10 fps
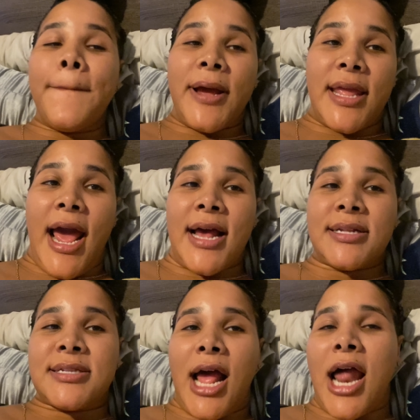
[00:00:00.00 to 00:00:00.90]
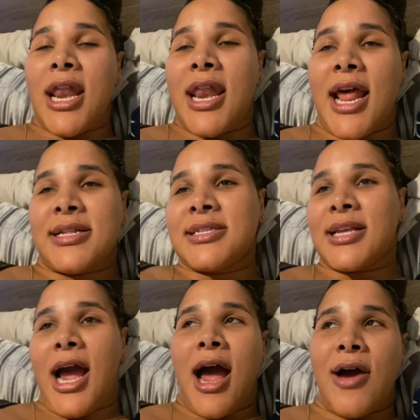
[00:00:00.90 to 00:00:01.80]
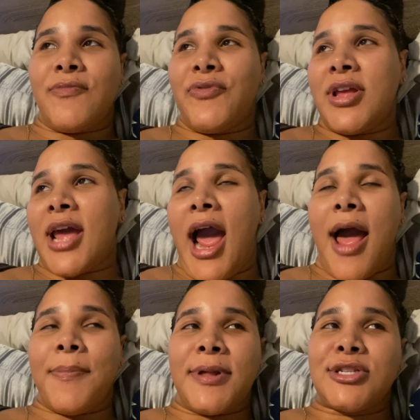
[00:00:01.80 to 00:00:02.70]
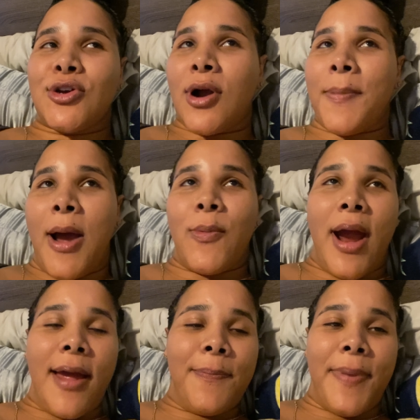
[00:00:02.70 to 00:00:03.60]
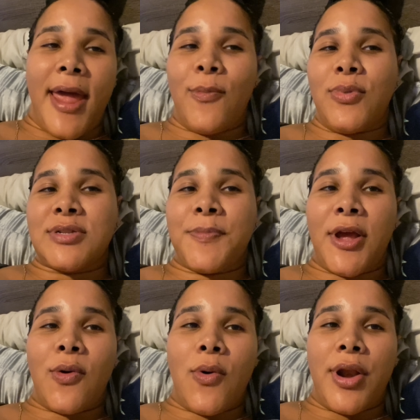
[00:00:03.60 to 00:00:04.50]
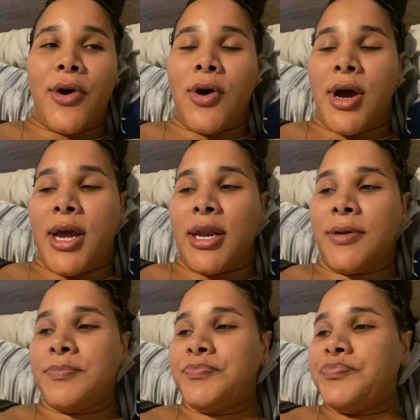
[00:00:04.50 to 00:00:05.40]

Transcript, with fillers: But yes, let's um recap. Let's talk about where I've been, what's been going on